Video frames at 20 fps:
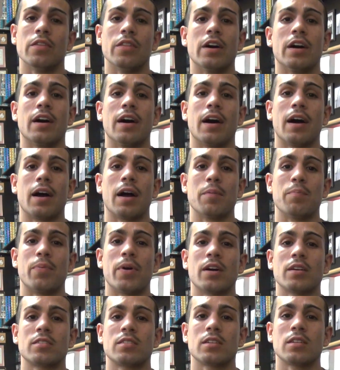the
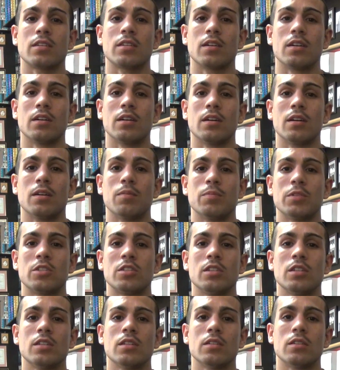hypoxic
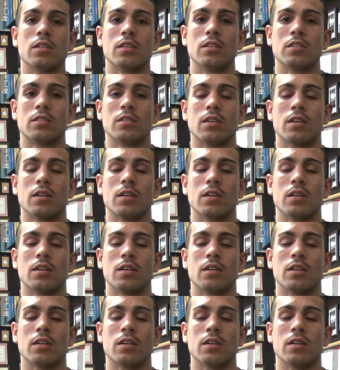machine. It's